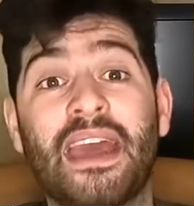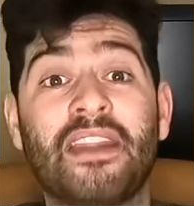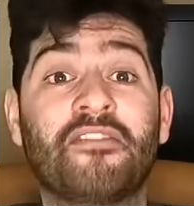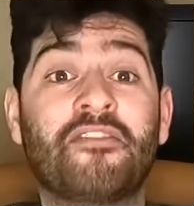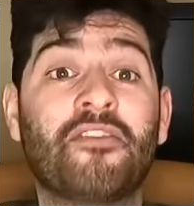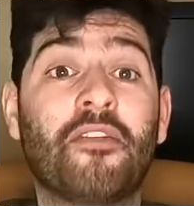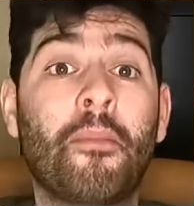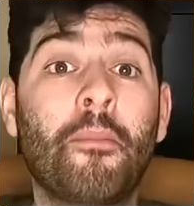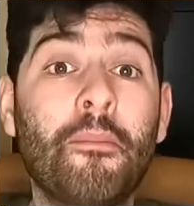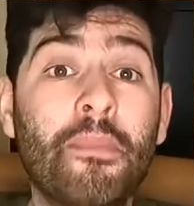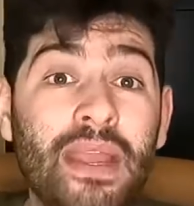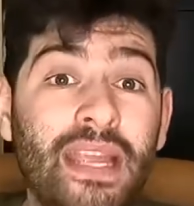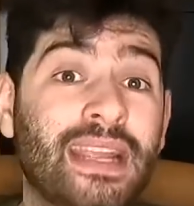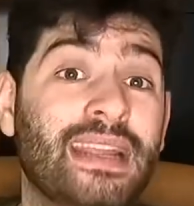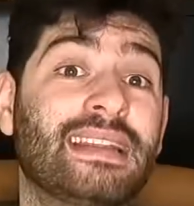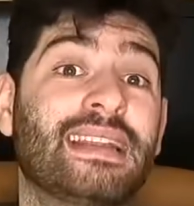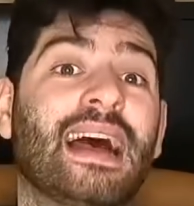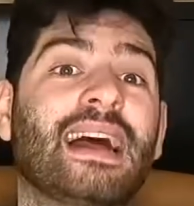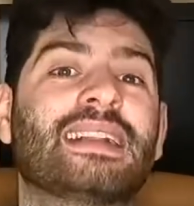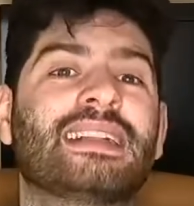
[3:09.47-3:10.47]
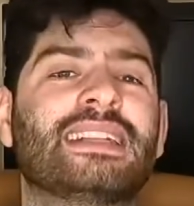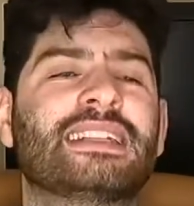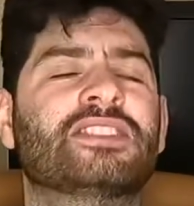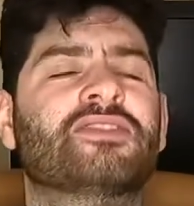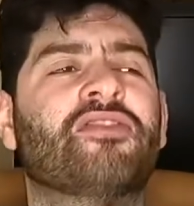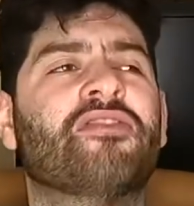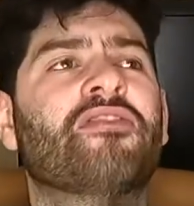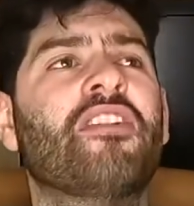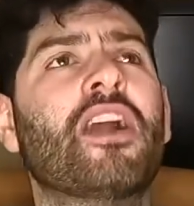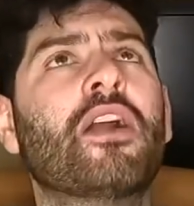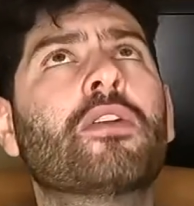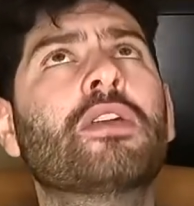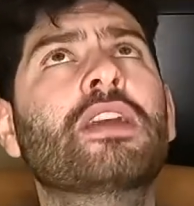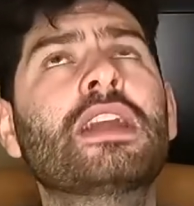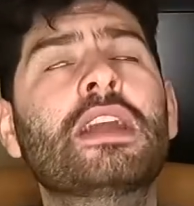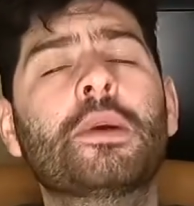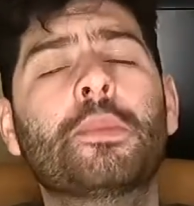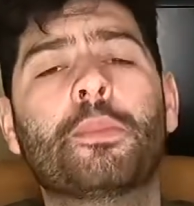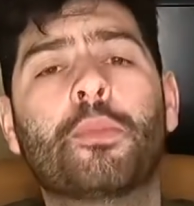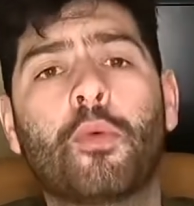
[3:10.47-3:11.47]
and for me that is
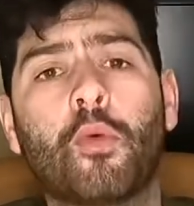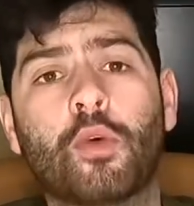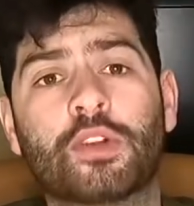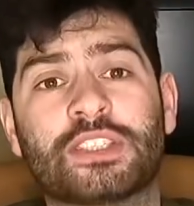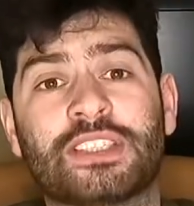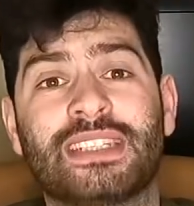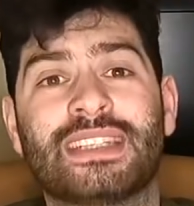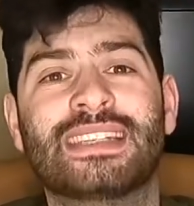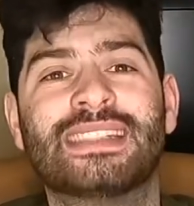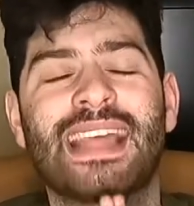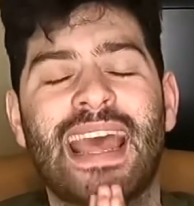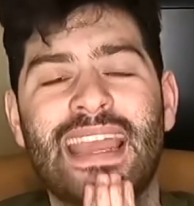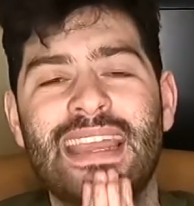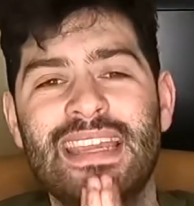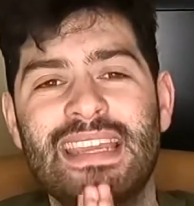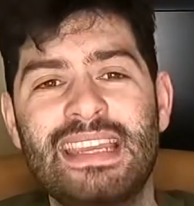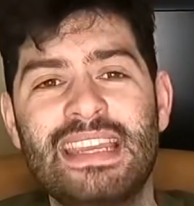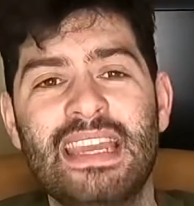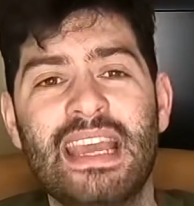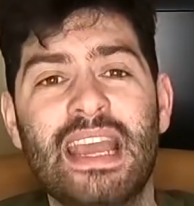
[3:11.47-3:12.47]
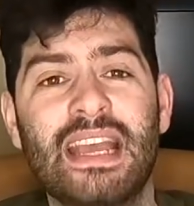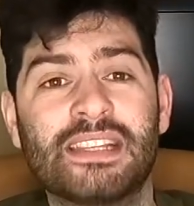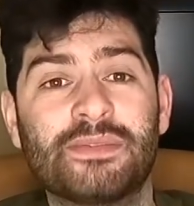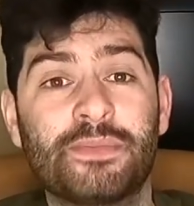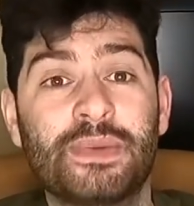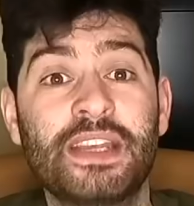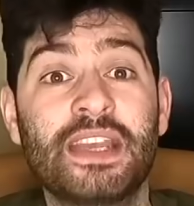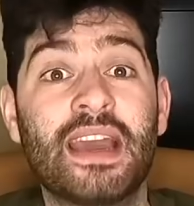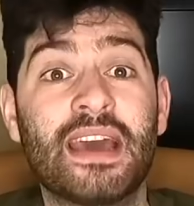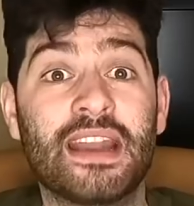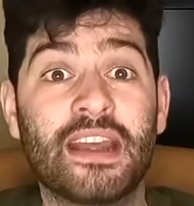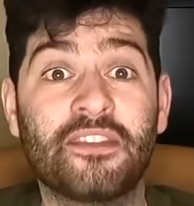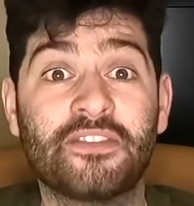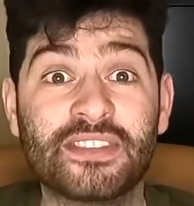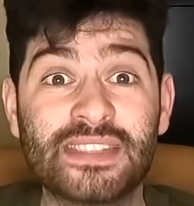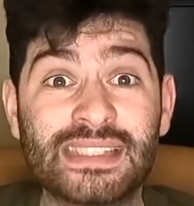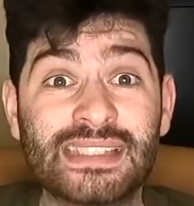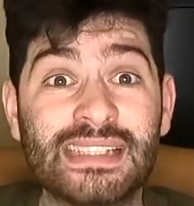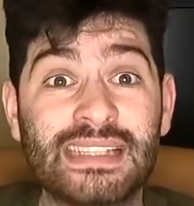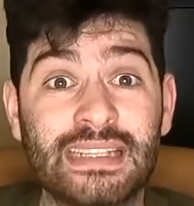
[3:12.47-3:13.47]
very important, is that ESPN
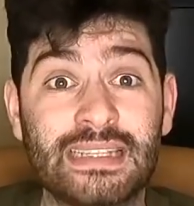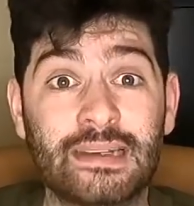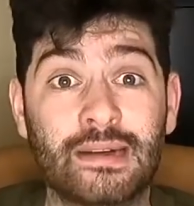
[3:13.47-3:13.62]
FC,